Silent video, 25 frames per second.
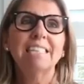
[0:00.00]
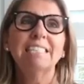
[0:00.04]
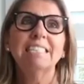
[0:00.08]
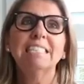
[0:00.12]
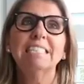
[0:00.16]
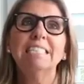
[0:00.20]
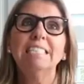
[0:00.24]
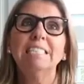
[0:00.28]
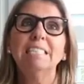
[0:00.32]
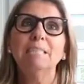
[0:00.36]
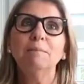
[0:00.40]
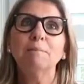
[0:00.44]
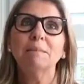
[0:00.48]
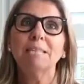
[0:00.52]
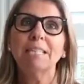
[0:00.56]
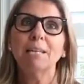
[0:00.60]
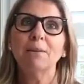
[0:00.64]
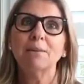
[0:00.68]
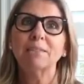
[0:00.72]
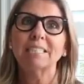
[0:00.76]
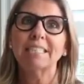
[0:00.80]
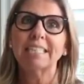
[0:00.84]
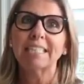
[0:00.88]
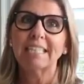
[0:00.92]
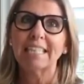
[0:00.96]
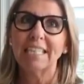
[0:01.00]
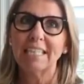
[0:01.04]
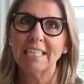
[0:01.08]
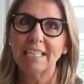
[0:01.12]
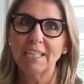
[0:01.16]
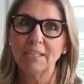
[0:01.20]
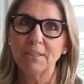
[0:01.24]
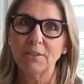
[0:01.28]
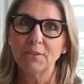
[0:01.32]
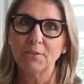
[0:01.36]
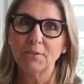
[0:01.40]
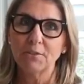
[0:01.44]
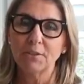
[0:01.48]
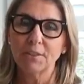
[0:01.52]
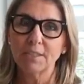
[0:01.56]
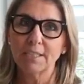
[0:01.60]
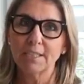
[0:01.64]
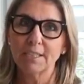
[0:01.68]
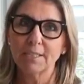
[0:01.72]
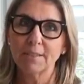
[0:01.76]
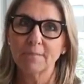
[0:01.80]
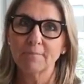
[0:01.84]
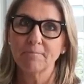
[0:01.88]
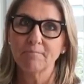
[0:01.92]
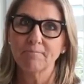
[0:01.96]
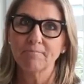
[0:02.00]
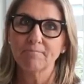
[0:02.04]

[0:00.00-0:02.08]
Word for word: Oh, but that was a gift.